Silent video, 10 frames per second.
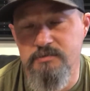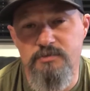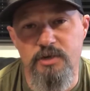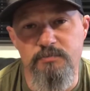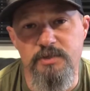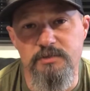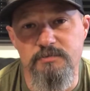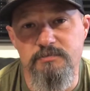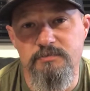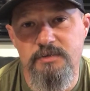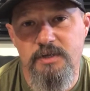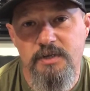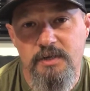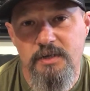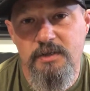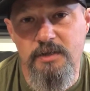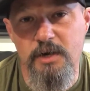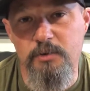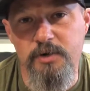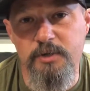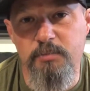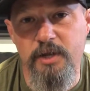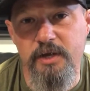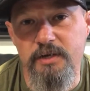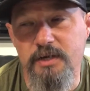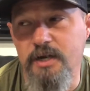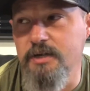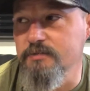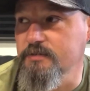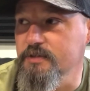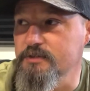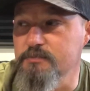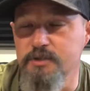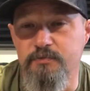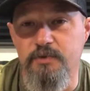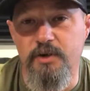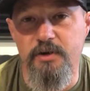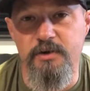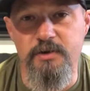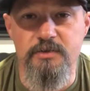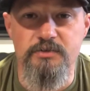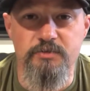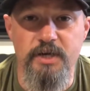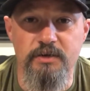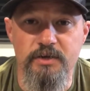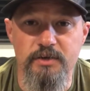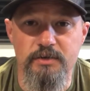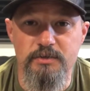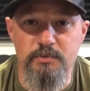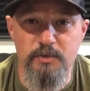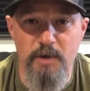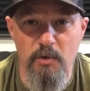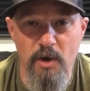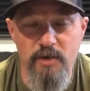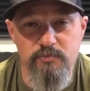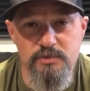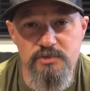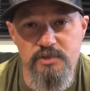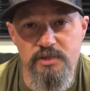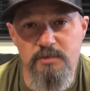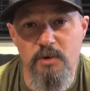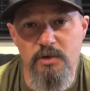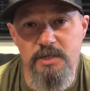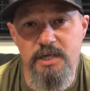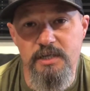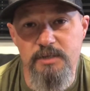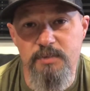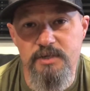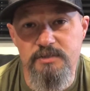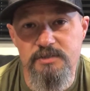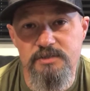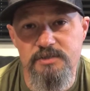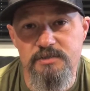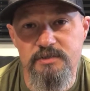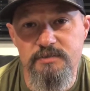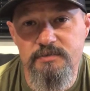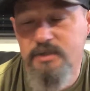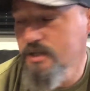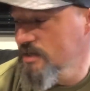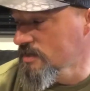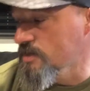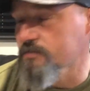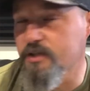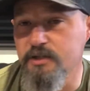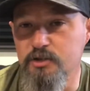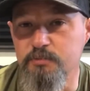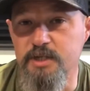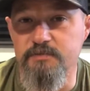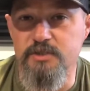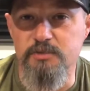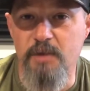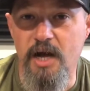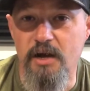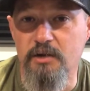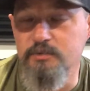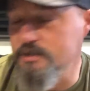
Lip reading: something that I wanted to plant kind of in some different areas around here to where my wife would see them on a daily basis, just to give her that little bit of a smile when